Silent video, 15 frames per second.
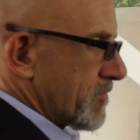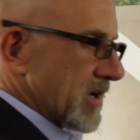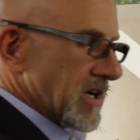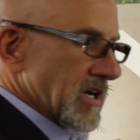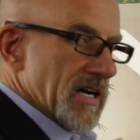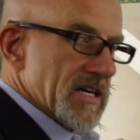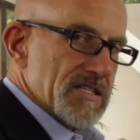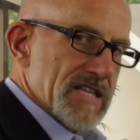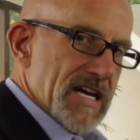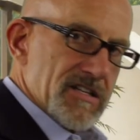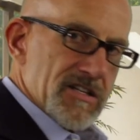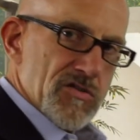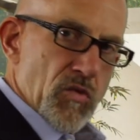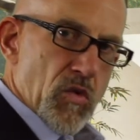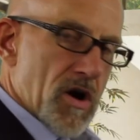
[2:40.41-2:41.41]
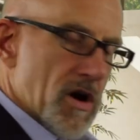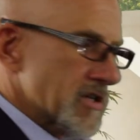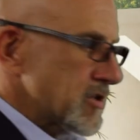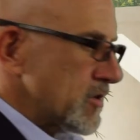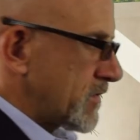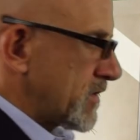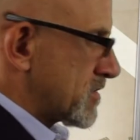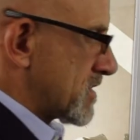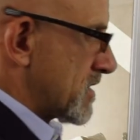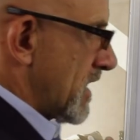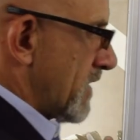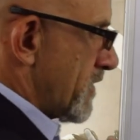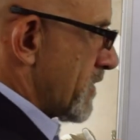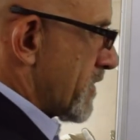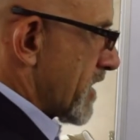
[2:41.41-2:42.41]
because that doesn't work. So if
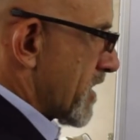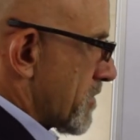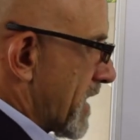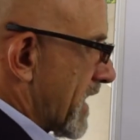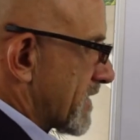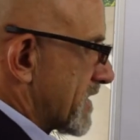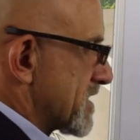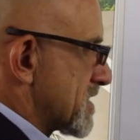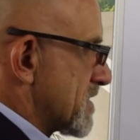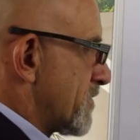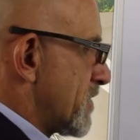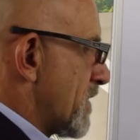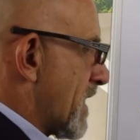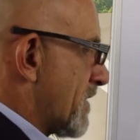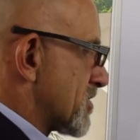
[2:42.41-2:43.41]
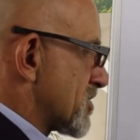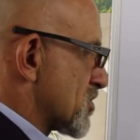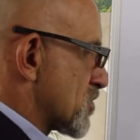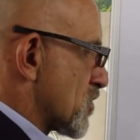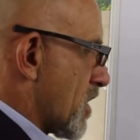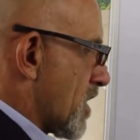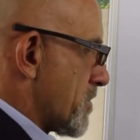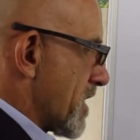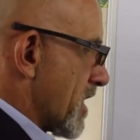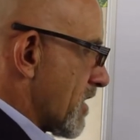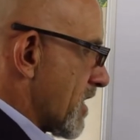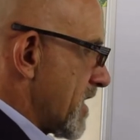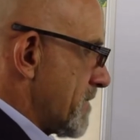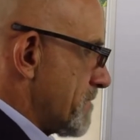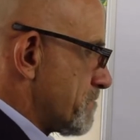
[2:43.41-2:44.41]
you think about this, if you have a
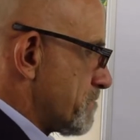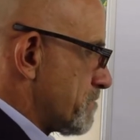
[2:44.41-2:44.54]
strawberry,